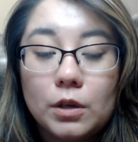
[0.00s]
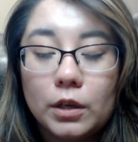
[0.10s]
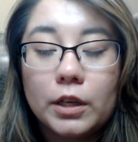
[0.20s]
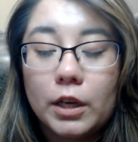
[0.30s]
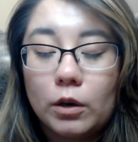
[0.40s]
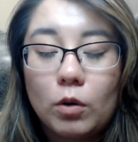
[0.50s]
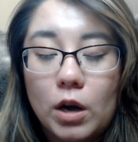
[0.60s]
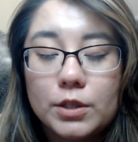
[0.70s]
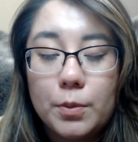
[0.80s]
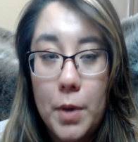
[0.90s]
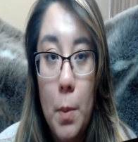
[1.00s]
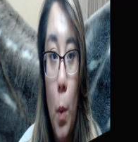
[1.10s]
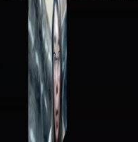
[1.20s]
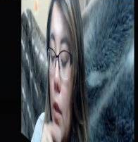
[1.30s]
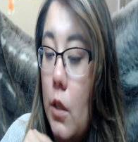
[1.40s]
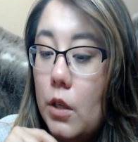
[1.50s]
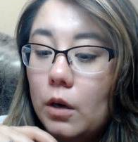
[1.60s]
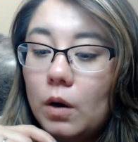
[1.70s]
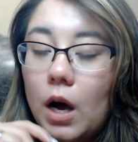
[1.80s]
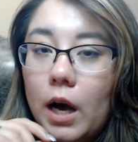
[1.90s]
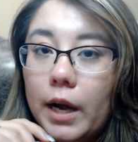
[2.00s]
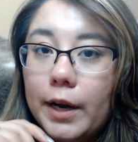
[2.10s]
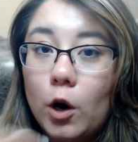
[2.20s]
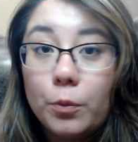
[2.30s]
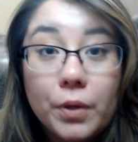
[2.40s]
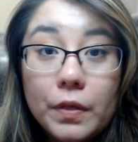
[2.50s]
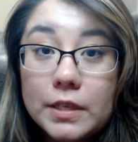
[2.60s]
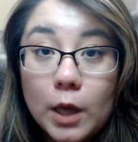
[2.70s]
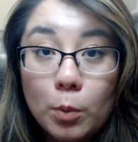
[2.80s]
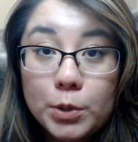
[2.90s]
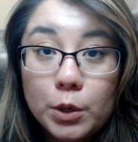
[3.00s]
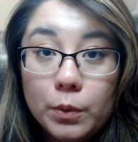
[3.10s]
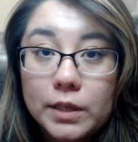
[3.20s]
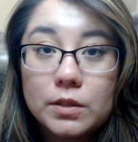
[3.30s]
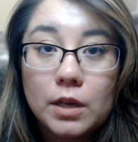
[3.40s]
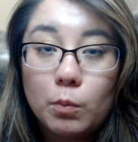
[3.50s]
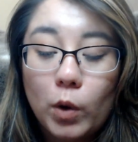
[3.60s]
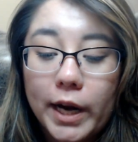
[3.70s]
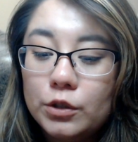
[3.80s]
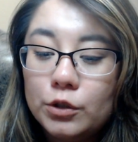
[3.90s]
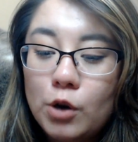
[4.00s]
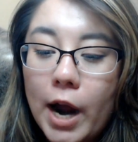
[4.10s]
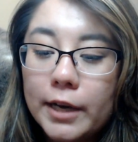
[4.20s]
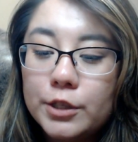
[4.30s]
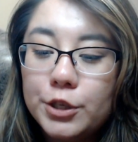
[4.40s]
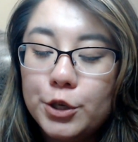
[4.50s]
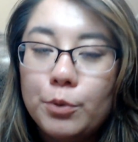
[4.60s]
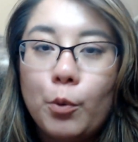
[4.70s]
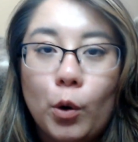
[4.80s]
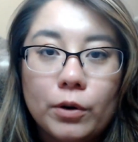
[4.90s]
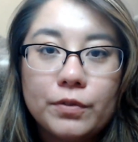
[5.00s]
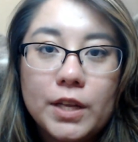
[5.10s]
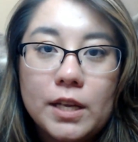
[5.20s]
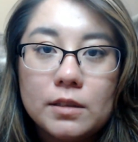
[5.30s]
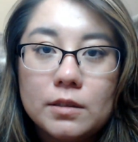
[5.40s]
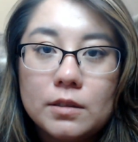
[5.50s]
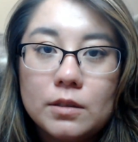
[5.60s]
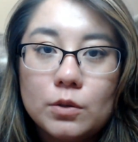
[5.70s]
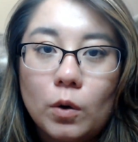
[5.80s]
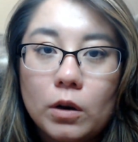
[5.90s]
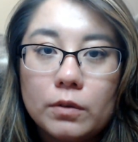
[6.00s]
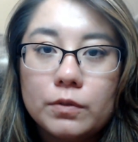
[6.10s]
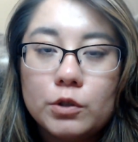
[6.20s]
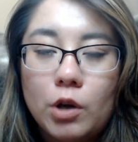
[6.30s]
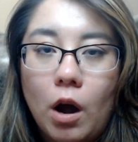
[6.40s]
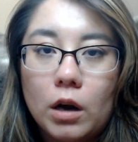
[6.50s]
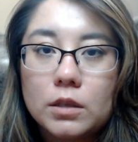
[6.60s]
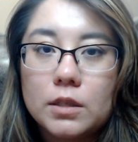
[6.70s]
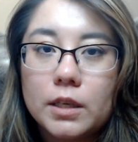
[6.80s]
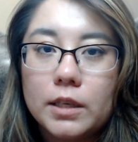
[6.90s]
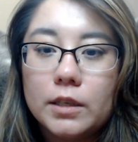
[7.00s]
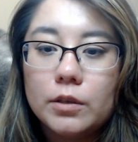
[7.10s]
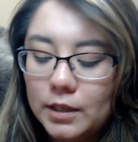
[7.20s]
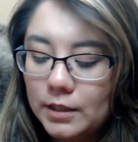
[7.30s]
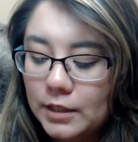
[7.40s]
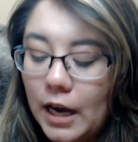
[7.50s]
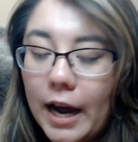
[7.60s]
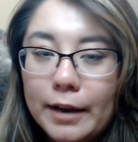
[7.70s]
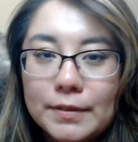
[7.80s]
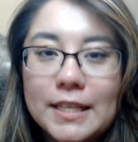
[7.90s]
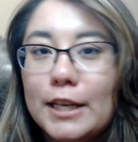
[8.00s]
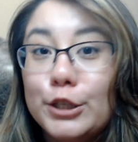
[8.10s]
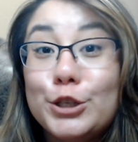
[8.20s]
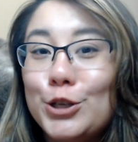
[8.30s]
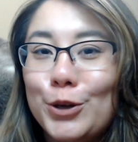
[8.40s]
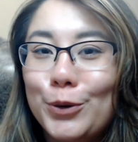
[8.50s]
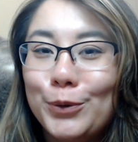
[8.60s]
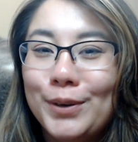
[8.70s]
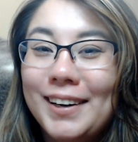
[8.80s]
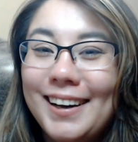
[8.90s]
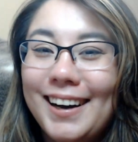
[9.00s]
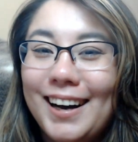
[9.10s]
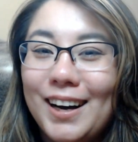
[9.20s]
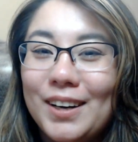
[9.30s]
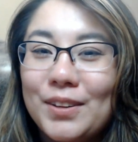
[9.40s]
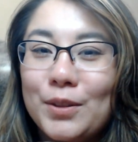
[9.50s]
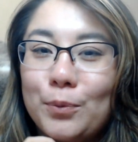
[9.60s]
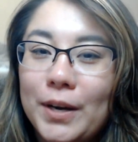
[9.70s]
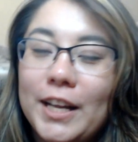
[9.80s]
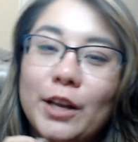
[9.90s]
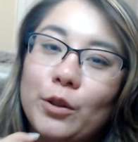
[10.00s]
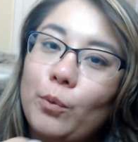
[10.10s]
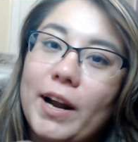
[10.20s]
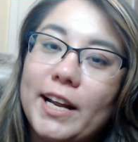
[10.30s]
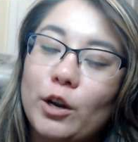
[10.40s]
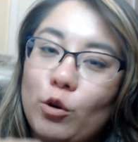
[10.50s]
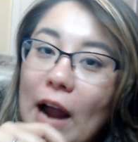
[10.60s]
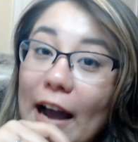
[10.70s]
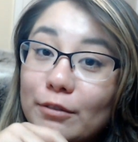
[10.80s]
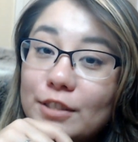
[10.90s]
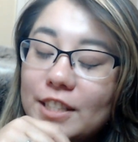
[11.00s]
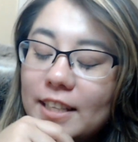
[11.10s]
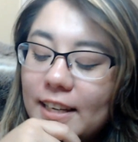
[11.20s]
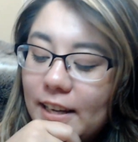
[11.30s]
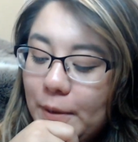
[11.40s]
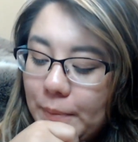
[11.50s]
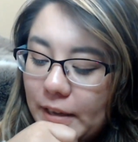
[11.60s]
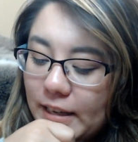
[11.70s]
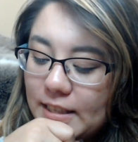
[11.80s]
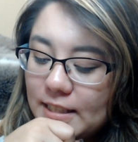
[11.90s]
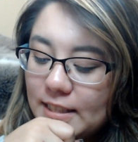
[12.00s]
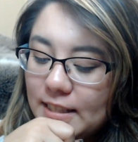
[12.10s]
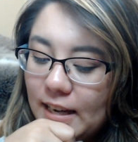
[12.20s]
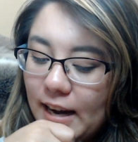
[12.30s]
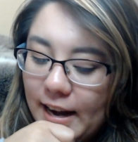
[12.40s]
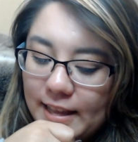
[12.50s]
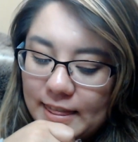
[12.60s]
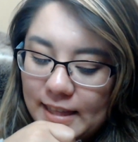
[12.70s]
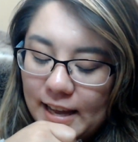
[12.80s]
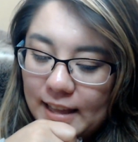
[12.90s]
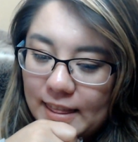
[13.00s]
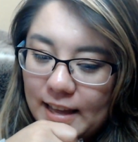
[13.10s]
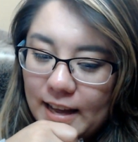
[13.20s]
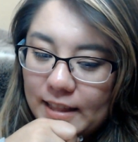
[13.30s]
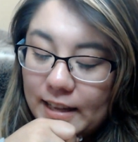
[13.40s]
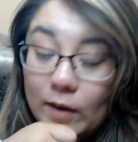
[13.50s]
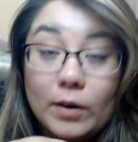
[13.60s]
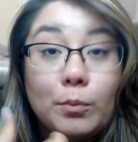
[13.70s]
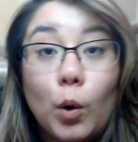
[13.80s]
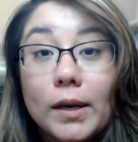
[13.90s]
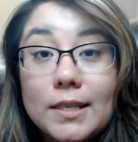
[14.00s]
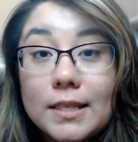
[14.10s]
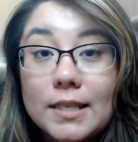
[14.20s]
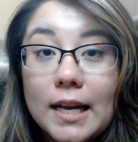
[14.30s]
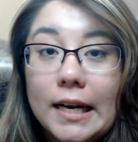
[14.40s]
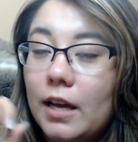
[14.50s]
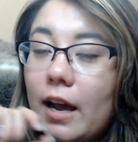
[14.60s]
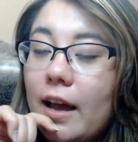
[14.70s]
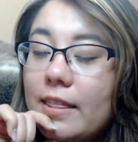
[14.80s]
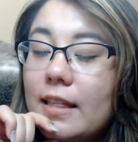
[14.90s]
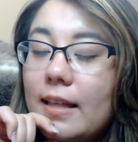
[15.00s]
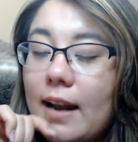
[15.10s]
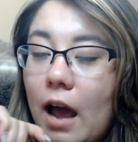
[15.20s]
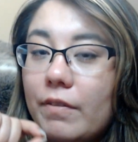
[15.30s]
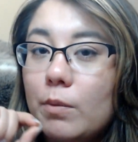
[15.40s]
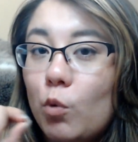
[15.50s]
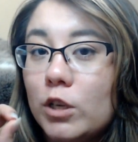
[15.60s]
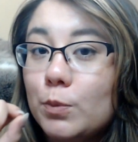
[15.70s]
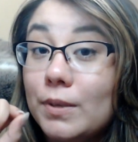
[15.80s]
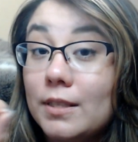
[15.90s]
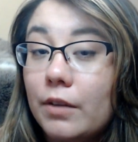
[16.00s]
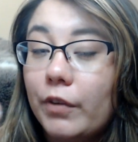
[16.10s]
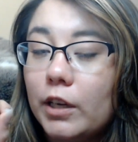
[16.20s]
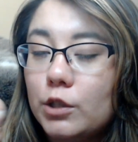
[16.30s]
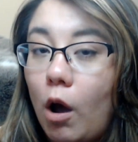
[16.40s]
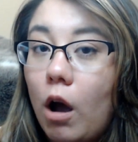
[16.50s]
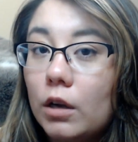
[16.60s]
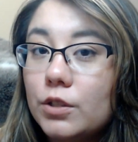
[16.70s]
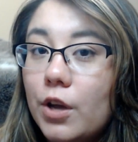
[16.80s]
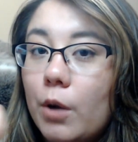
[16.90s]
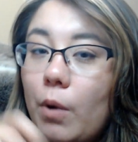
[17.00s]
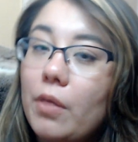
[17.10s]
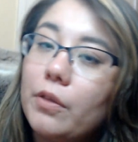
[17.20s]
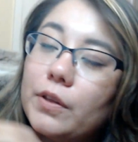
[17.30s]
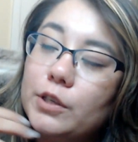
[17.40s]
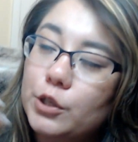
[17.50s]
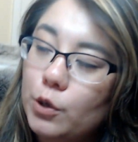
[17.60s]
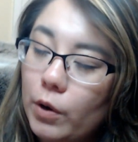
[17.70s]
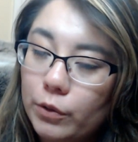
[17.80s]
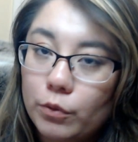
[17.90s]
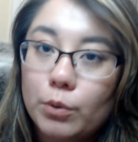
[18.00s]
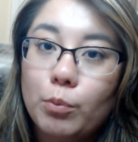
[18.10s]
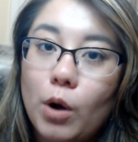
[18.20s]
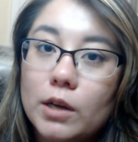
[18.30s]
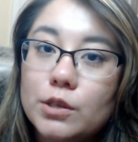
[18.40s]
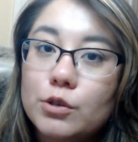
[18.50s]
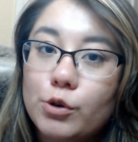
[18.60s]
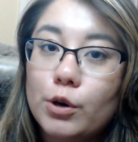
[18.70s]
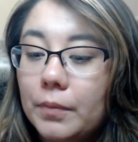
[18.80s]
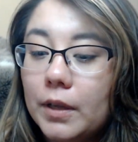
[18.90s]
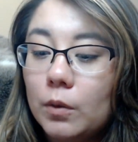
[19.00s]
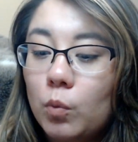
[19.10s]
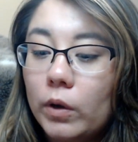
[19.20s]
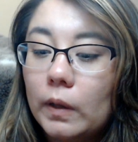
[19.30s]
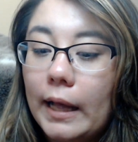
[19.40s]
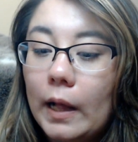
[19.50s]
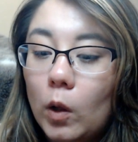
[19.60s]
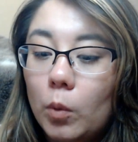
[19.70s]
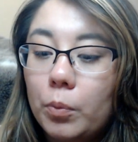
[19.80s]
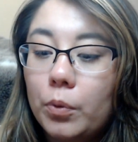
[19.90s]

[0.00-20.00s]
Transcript: get across to people. So I hope that this helped you in some way. Trying to do more of these sort of talks and dives into the reading and the writing craft, because I think that they are important, and I think that having more specific talks rather than just going through the broad strokes will help